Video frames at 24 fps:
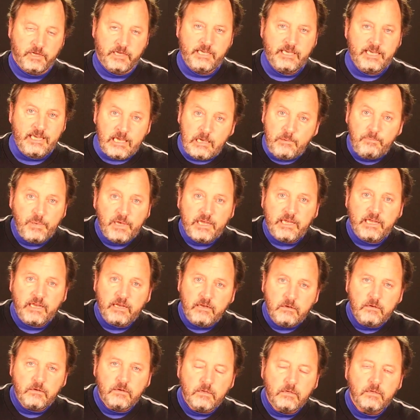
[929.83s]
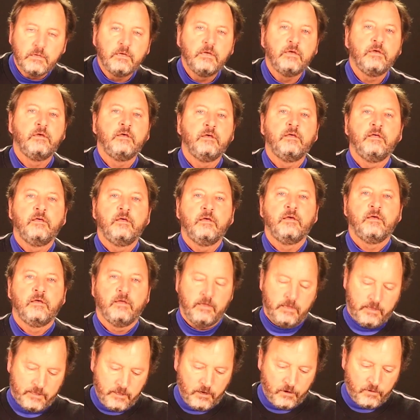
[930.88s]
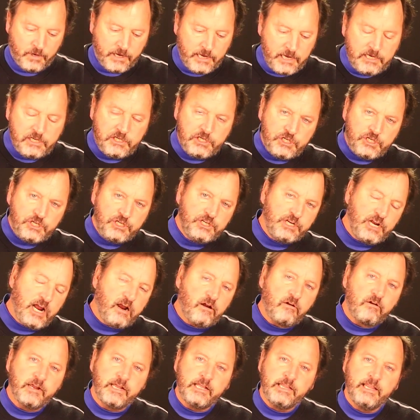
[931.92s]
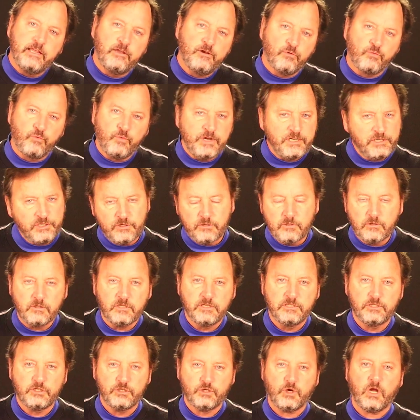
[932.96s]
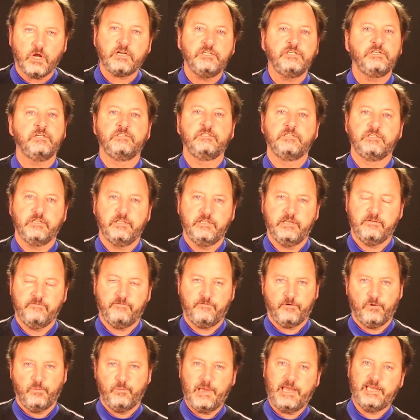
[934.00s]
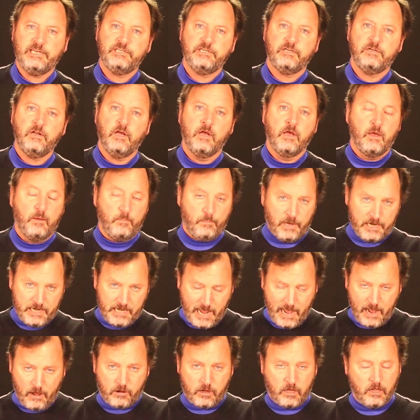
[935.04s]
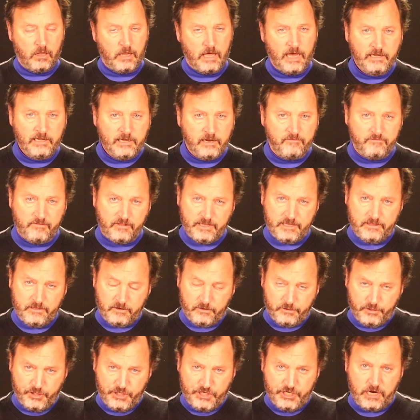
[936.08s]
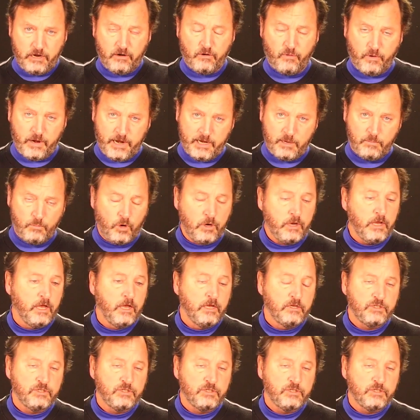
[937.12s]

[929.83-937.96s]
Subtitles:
keeping, they're each sharing the original instructions and the information, but now collectively they're generating more.